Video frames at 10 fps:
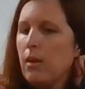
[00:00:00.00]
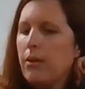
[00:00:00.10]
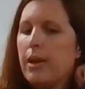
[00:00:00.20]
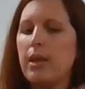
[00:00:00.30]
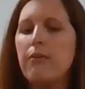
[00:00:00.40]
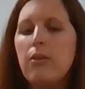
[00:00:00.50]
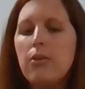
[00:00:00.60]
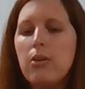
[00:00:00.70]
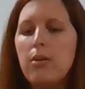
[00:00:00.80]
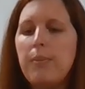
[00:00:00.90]
All right, if you
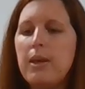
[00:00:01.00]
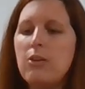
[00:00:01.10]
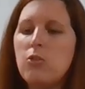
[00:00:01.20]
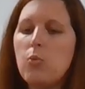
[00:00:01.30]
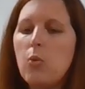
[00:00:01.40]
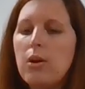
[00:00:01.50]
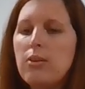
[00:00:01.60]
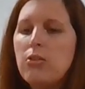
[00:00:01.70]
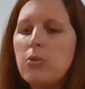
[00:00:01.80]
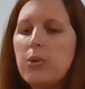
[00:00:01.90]
turn to page
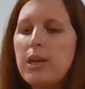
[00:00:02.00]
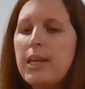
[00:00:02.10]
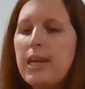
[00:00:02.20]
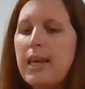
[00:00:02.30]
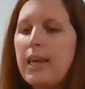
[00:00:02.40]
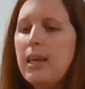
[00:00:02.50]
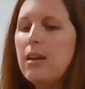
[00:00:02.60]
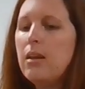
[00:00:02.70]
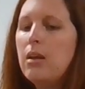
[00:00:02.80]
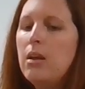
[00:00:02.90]

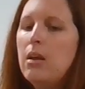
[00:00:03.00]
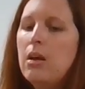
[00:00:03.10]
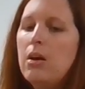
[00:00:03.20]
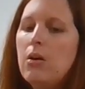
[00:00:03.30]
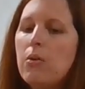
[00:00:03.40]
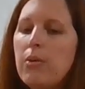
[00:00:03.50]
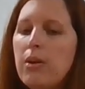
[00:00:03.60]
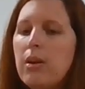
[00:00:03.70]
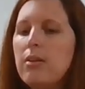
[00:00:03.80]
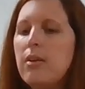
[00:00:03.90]
128,
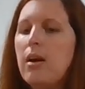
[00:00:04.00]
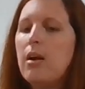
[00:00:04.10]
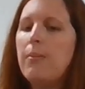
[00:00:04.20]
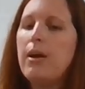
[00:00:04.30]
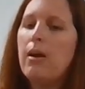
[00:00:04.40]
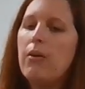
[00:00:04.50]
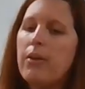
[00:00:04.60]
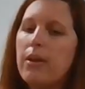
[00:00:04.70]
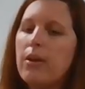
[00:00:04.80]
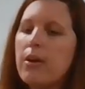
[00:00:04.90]
we're going to talk
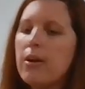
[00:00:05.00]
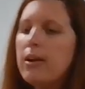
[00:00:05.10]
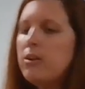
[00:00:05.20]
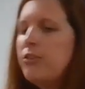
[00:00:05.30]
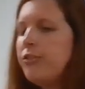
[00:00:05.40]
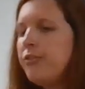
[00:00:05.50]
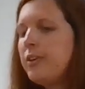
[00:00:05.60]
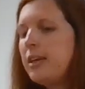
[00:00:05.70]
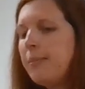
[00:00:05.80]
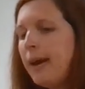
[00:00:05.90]
about encourage
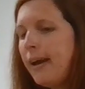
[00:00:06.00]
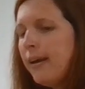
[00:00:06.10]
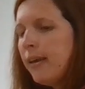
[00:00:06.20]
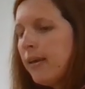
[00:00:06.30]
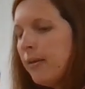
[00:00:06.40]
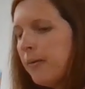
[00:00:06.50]
feedback.